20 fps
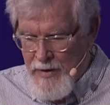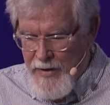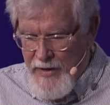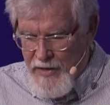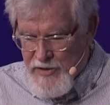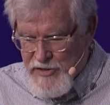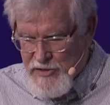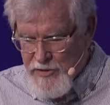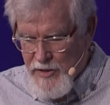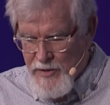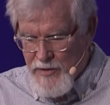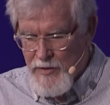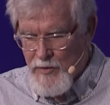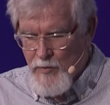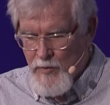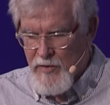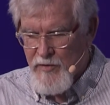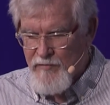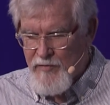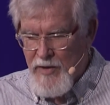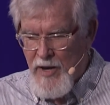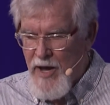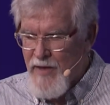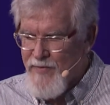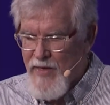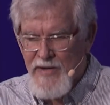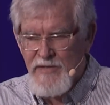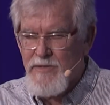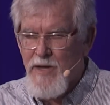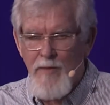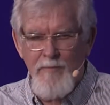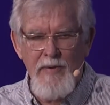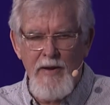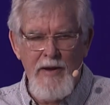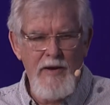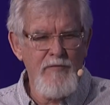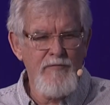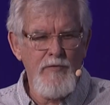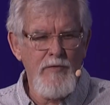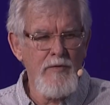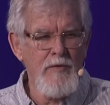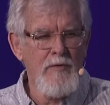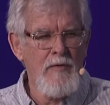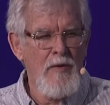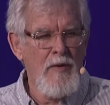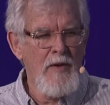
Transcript: and studying the Word of God. That's not painful.